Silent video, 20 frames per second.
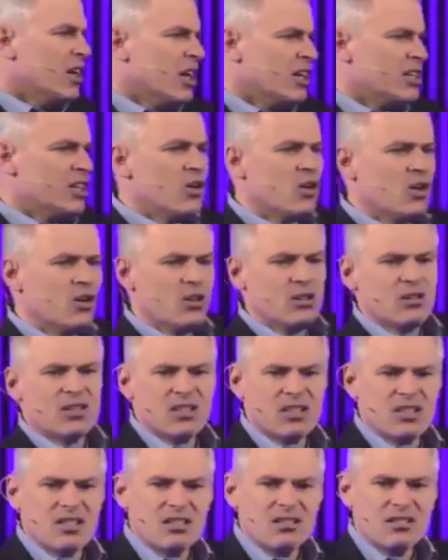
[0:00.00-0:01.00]
local
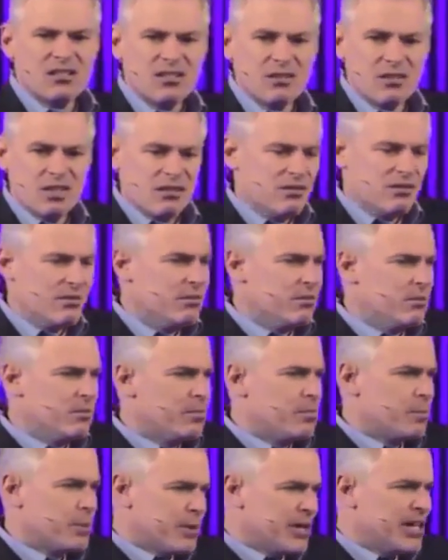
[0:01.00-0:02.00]

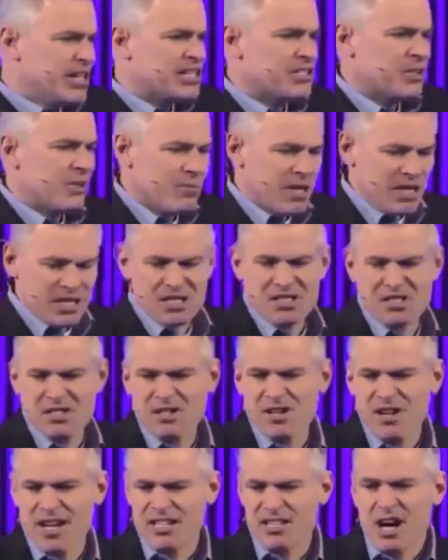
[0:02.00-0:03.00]
priest or minister
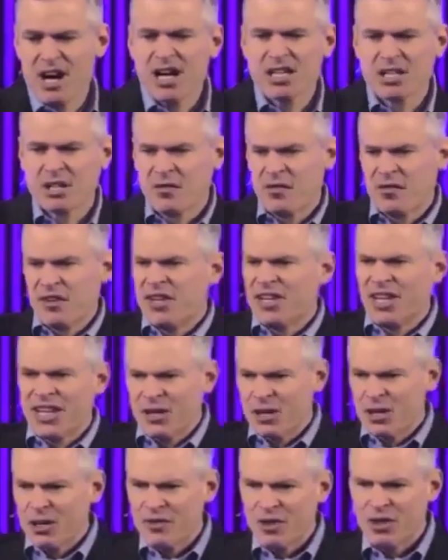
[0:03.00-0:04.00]
and Dr. Phil, I don't
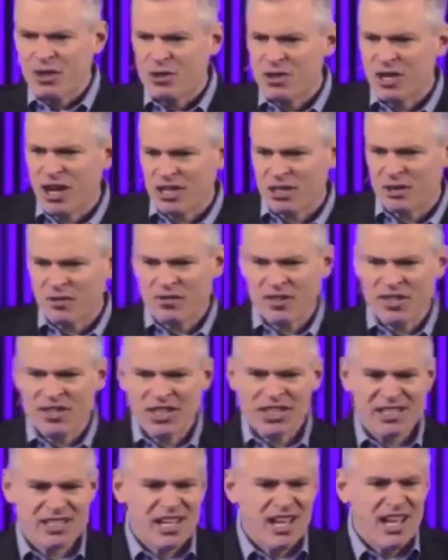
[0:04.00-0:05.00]
know if you know who Dr. Phil
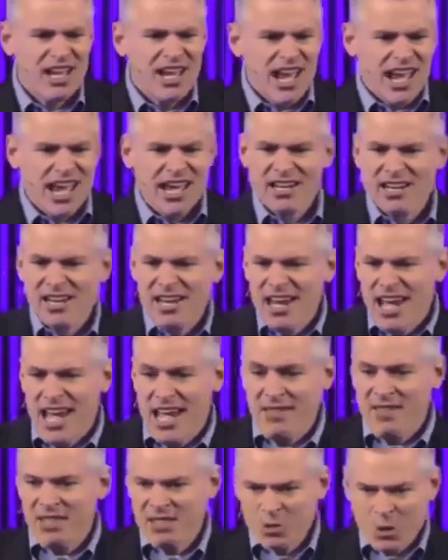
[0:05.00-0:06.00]
is, and
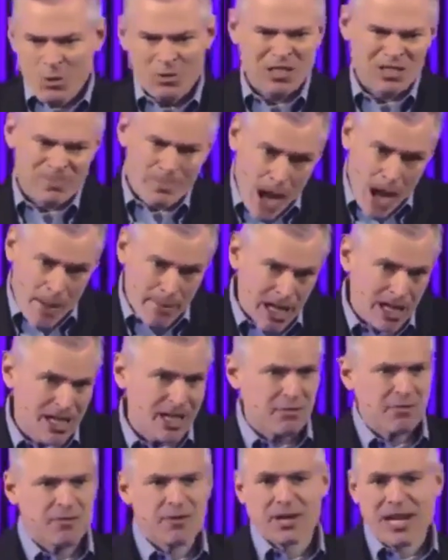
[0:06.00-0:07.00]
this woman's mama in
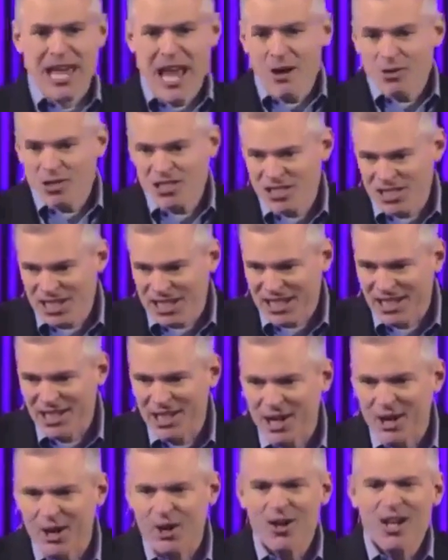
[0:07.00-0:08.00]
for counseling,
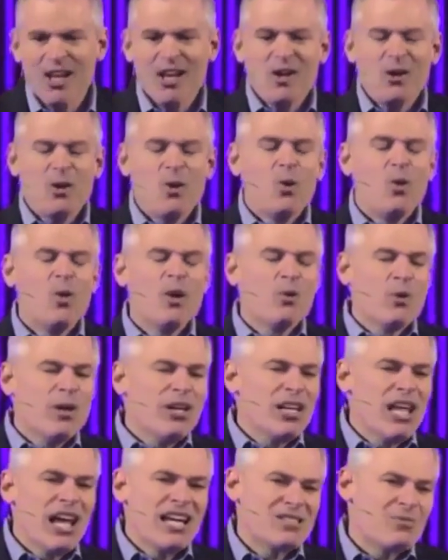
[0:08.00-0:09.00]
we
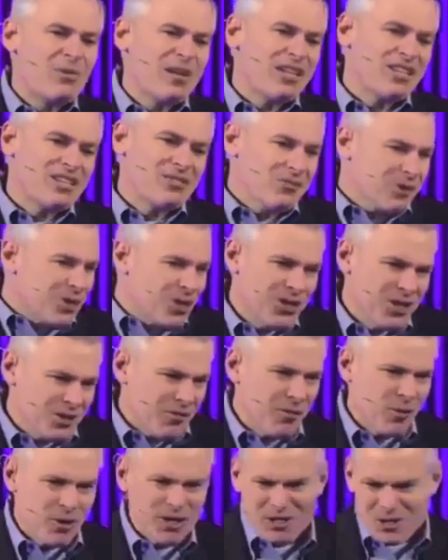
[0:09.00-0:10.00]
realized we couldn't
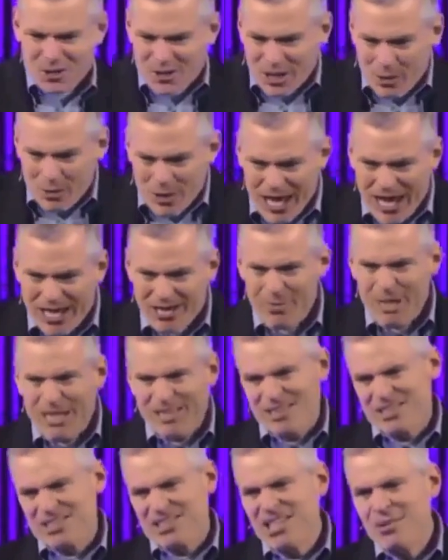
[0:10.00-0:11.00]
afford to do that. We had to make
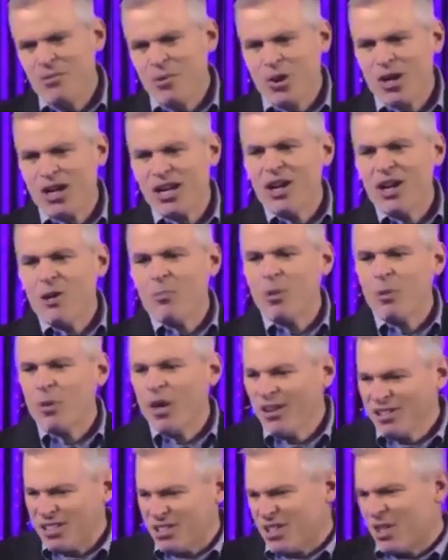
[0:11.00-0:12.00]
this team work, but we
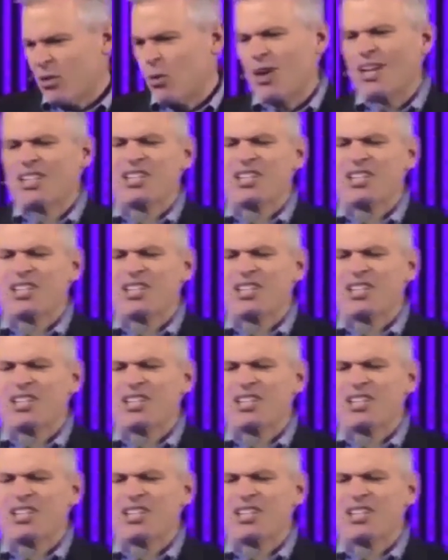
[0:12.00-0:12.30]
also didn't want to